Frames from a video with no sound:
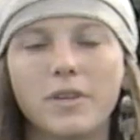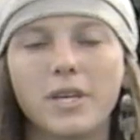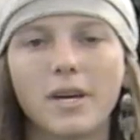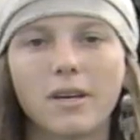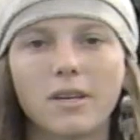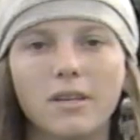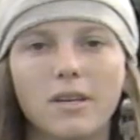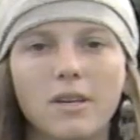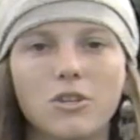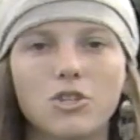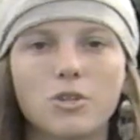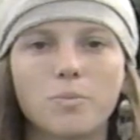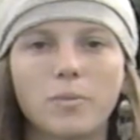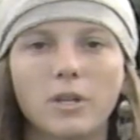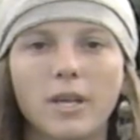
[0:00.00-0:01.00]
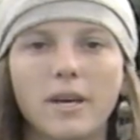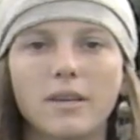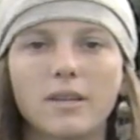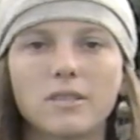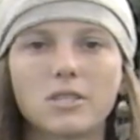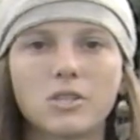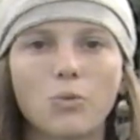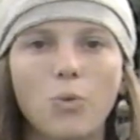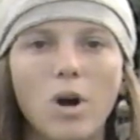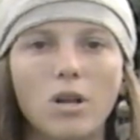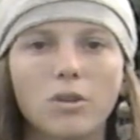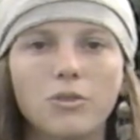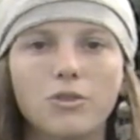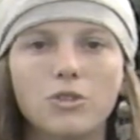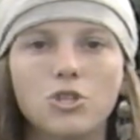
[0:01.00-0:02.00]
of the echinacea plant and
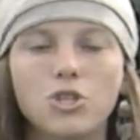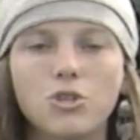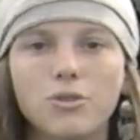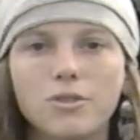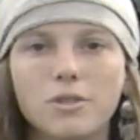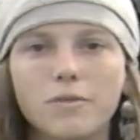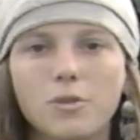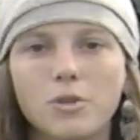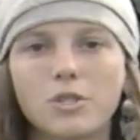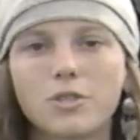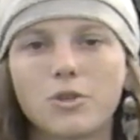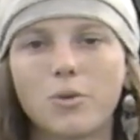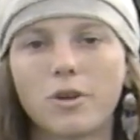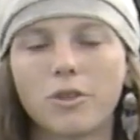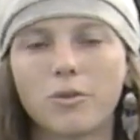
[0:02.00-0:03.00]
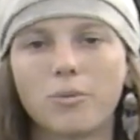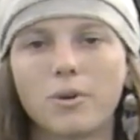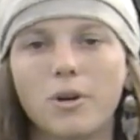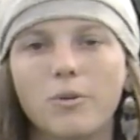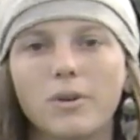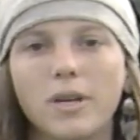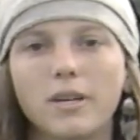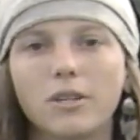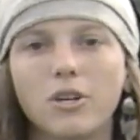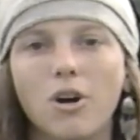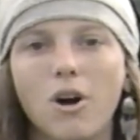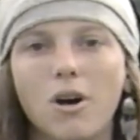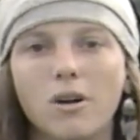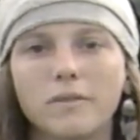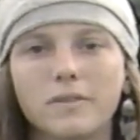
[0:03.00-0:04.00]
swallowed the juice for sore throat and
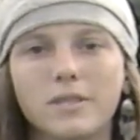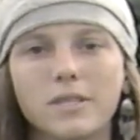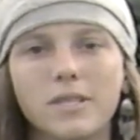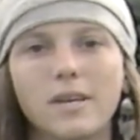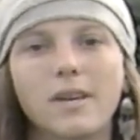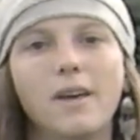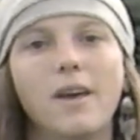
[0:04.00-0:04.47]
coughs.